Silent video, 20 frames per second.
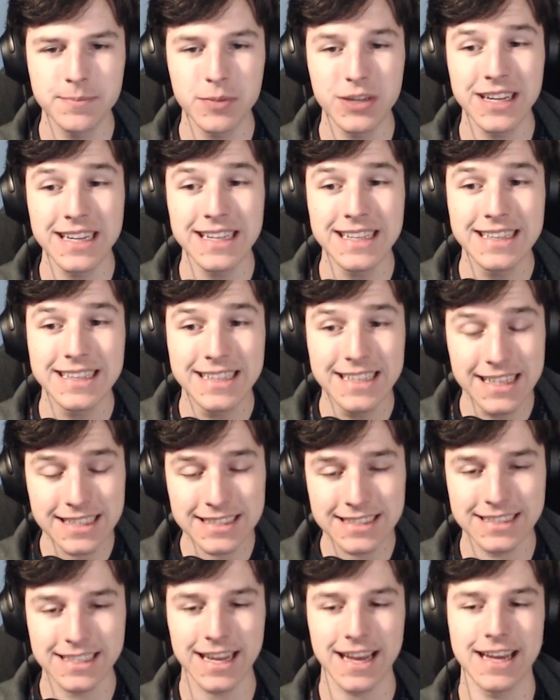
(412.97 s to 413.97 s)
But in
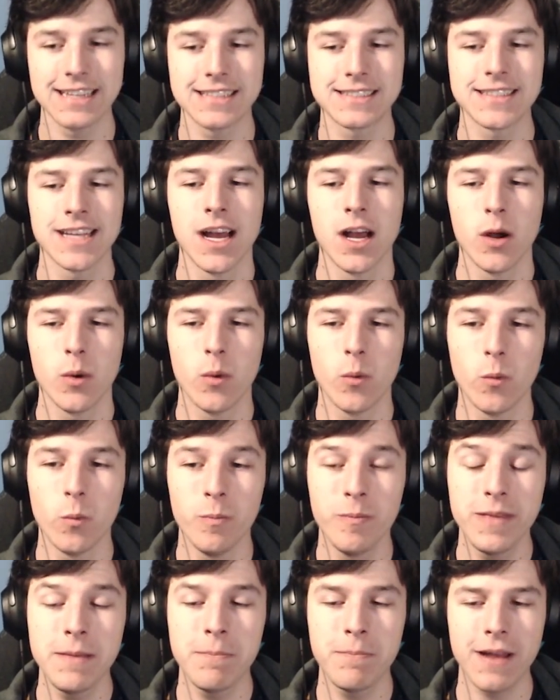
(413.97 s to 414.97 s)
this case,
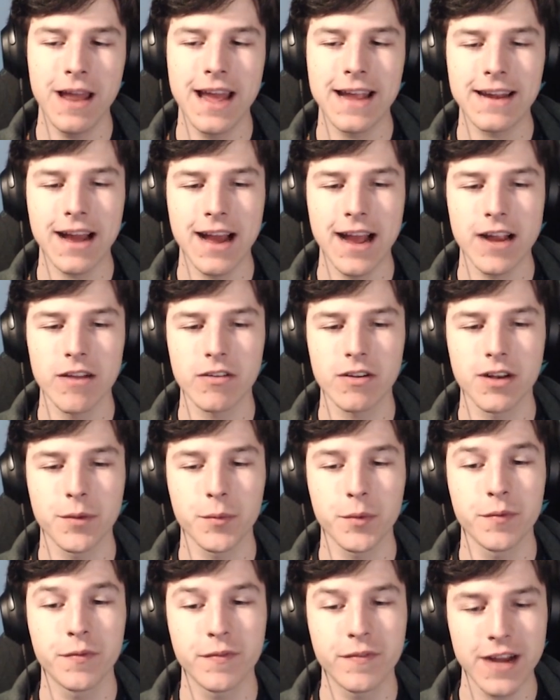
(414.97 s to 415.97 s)
me playing the Ironclad
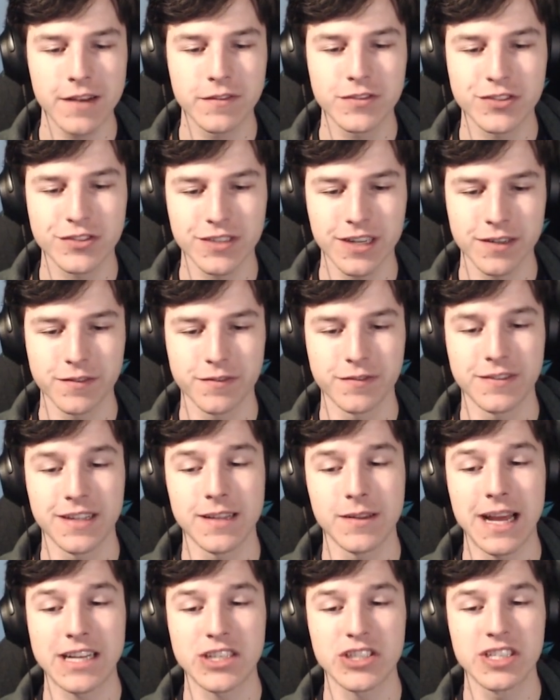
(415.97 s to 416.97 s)
with 5 strength,
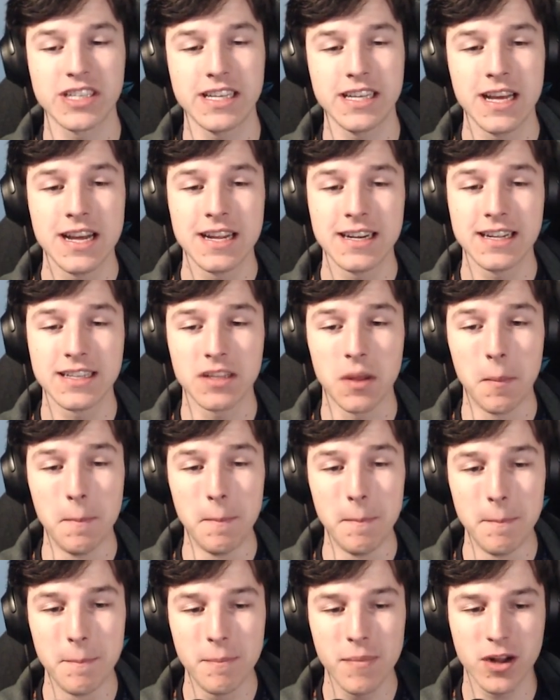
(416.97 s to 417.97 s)
that actually did
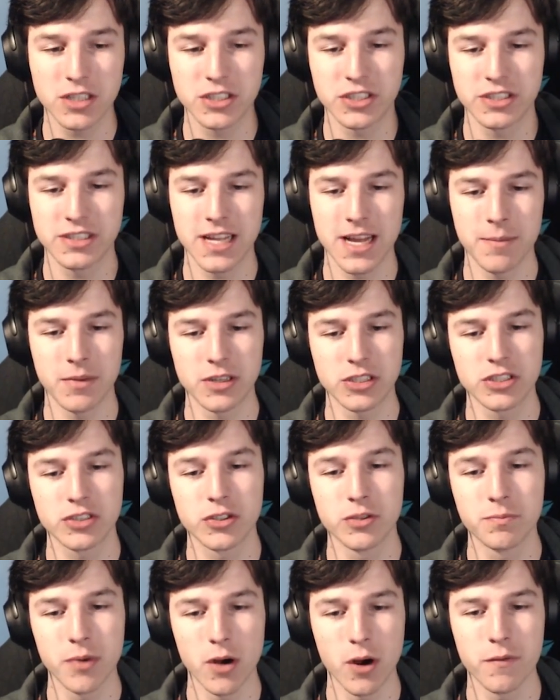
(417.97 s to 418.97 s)
much damage
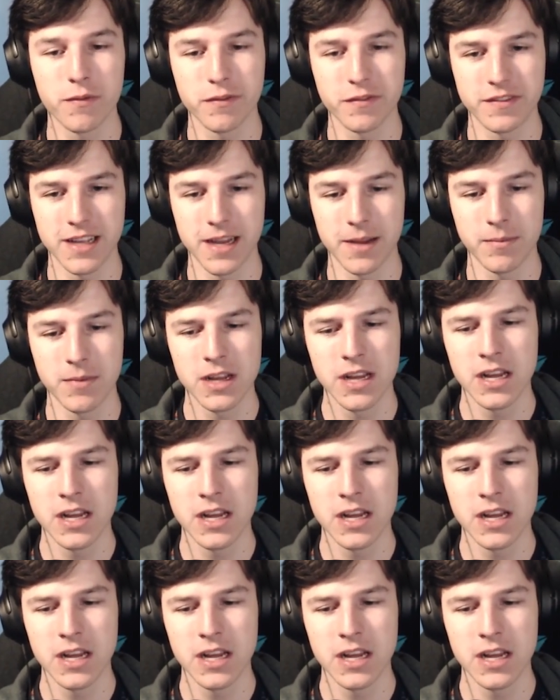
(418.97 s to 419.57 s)
to both of them.